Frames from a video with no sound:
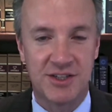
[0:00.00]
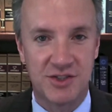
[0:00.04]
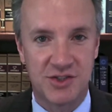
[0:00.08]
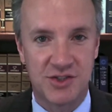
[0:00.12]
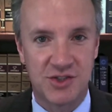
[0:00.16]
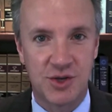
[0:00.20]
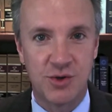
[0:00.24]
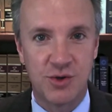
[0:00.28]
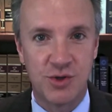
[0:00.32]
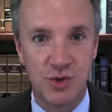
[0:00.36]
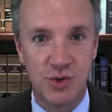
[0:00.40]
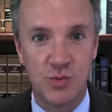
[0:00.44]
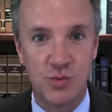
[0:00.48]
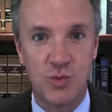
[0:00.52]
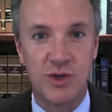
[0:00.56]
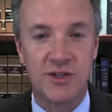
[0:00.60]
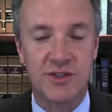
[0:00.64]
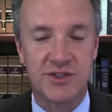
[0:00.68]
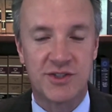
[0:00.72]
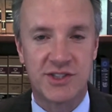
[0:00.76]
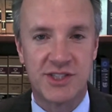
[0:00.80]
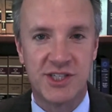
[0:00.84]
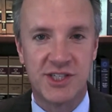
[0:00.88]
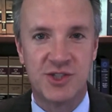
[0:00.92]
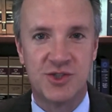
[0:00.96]
And so you
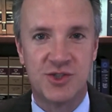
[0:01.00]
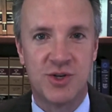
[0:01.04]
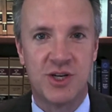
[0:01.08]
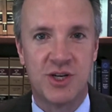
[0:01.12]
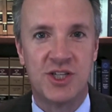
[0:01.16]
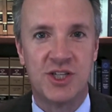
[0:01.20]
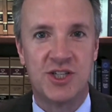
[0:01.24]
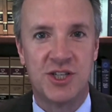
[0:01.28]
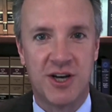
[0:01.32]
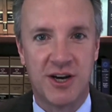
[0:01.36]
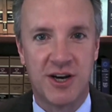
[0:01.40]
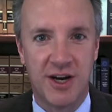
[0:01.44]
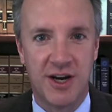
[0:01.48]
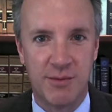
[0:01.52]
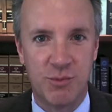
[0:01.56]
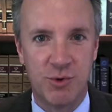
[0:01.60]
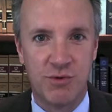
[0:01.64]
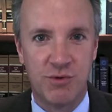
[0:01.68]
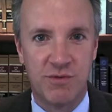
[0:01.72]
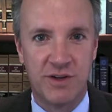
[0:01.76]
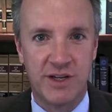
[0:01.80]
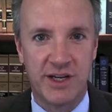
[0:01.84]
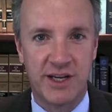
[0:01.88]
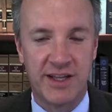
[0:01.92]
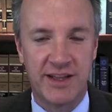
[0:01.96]
will see Judiciary
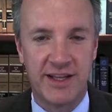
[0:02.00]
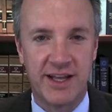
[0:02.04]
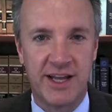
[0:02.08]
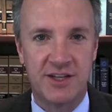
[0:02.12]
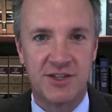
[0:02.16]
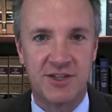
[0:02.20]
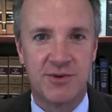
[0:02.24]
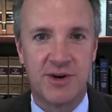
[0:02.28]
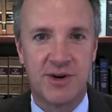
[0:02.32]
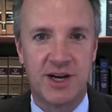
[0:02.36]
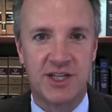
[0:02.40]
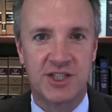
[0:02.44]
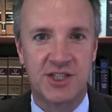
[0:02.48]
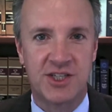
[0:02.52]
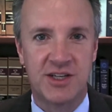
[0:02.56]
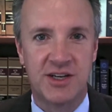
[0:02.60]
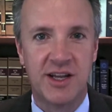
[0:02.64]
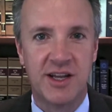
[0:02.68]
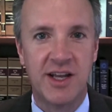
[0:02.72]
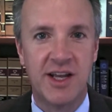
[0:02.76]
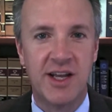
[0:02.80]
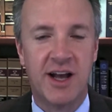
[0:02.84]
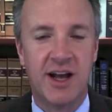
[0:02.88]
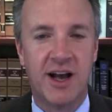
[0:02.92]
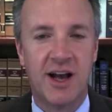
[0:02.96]
moving in that direction